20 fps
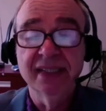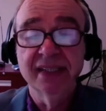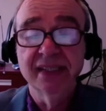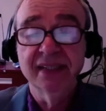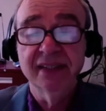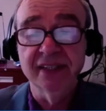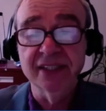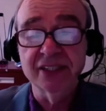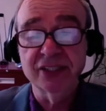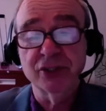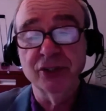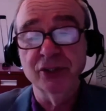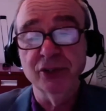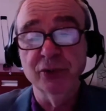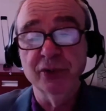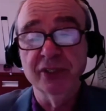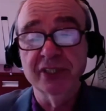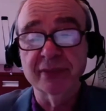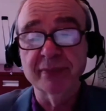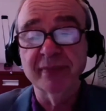This
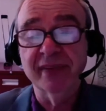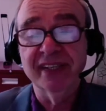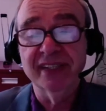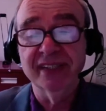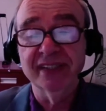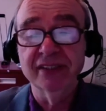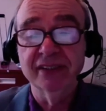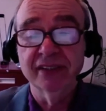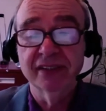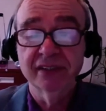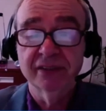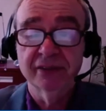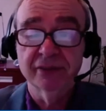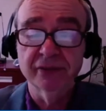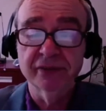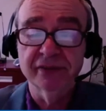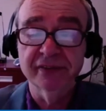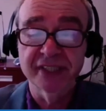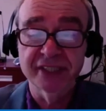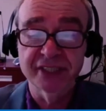too has made
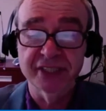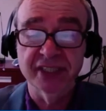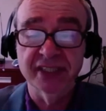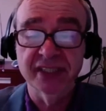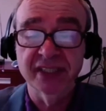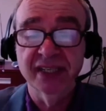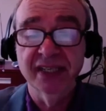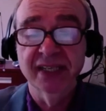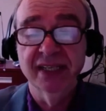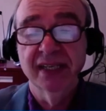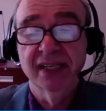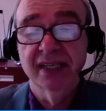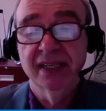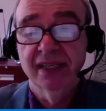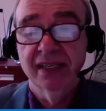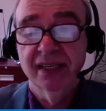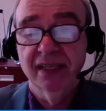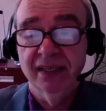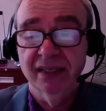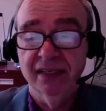revision
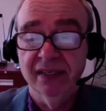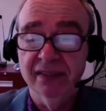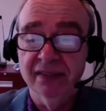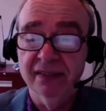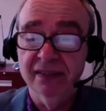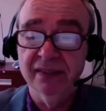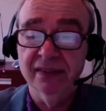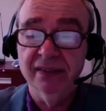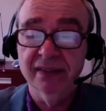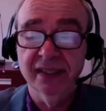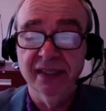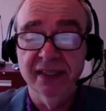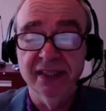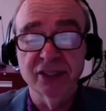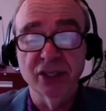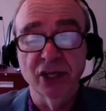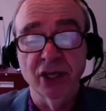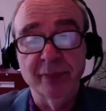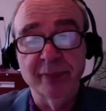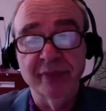a
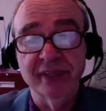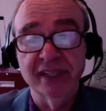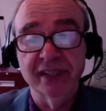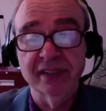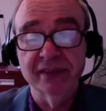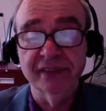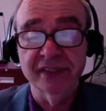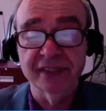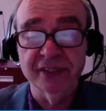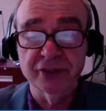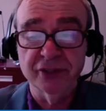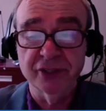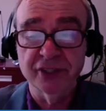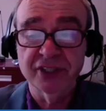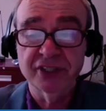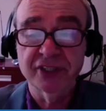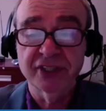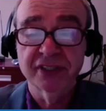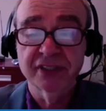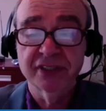topic of
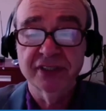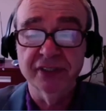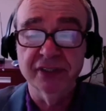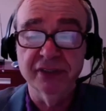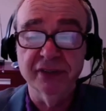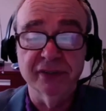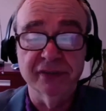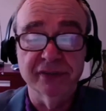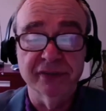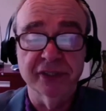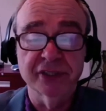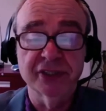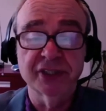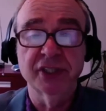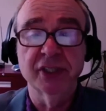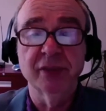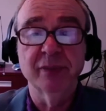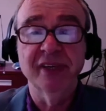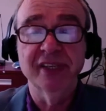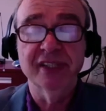interest to
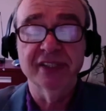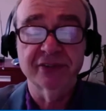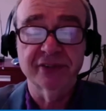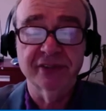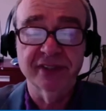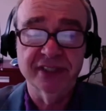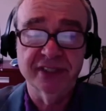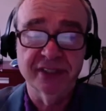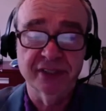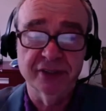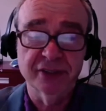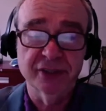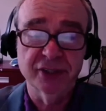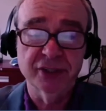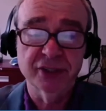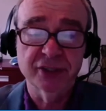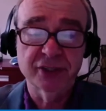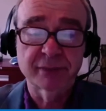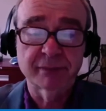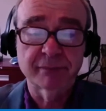university-based
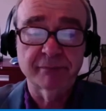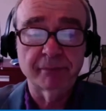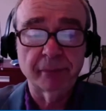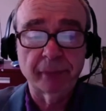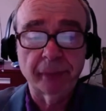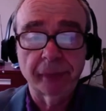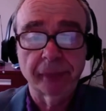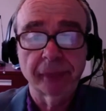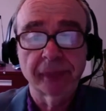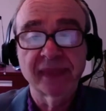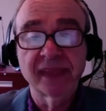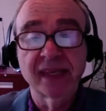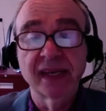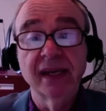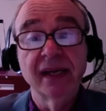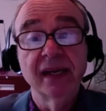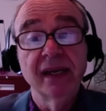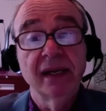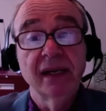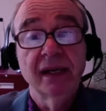researchers.
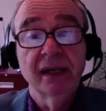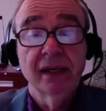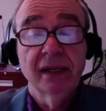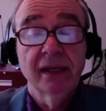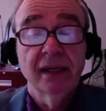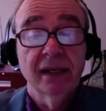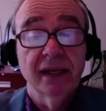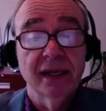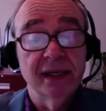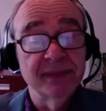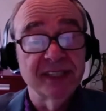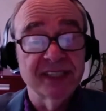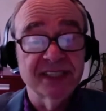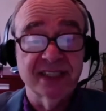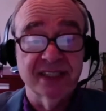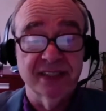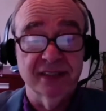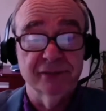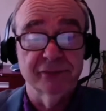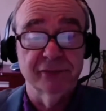I
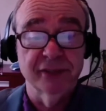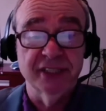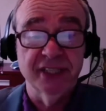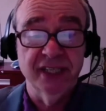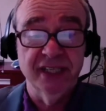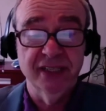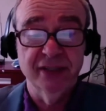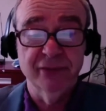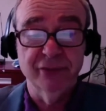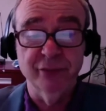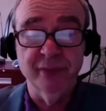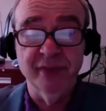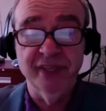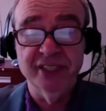myself retired from my